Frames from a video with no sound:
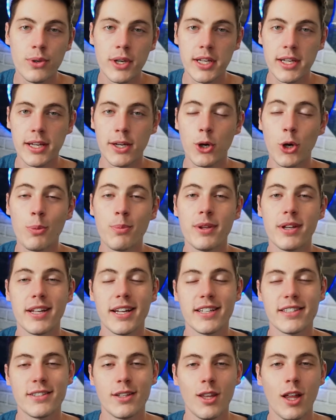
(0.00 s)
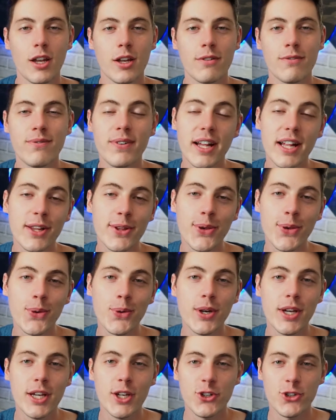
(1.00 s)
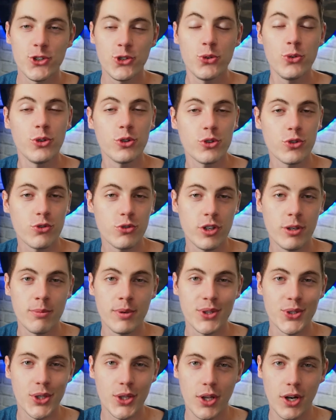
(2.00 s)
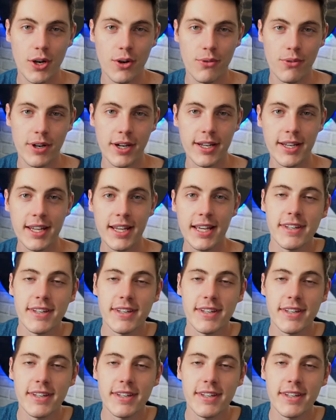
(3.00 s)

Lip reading: and I hope that adds a lot of value to your stream in the long run.